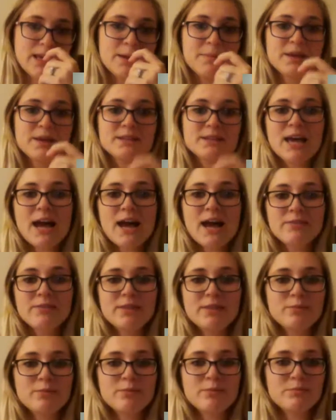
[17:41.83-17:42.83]
because half of
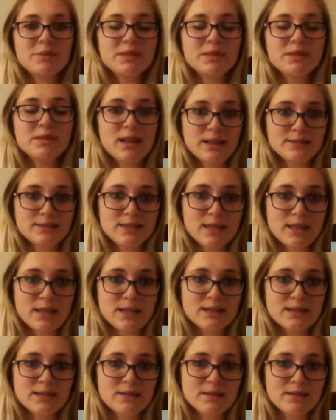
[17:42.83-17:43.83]
them would be less
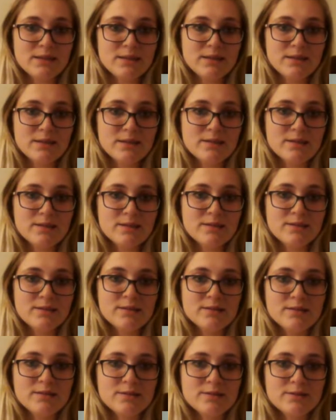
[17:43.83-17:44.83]
than,
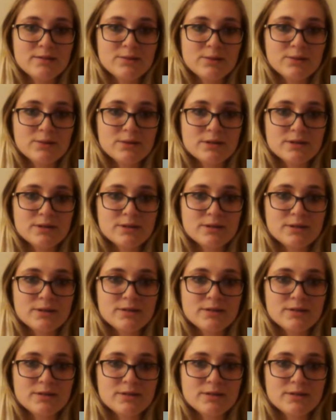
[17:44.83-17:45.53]
or.